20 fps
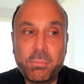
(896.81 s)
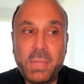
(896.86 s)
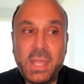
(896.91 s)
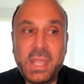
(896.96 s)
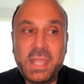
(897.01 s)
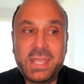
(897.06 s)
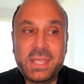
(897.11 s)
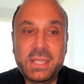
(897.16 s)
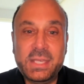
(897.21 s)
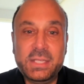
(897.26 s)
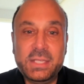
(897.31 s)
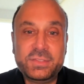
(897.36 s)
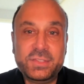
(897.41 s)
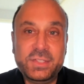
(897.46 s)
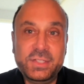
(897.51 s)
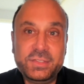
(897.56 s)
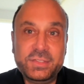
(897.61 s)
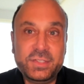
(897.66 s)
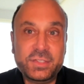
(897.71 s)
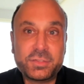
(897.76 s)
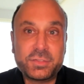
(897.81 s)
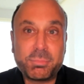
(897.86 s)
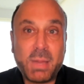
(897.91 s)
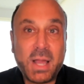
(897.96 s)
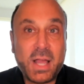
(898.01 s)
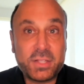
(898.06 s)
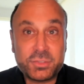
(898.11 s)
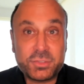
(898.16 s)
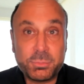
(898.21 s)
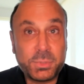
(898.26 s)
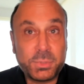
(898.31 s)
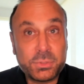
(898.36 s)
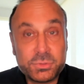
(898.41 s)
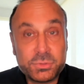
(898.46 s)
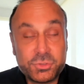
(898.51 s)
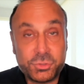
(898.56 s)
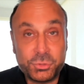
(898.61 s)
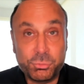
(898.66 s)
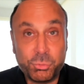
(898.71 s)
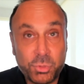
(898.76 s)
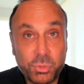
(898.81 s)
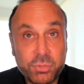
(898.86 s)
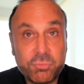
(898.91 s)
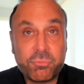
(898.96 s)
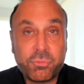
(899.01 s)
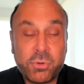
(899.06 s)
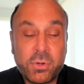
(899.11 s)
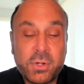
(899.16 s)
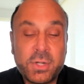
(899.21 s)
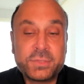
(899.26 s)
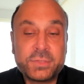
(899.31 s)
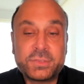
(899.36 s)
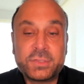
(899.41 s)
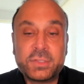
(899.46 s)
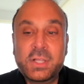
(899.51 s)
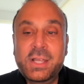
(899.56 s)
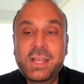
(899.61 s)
make it as easy as possible to work for us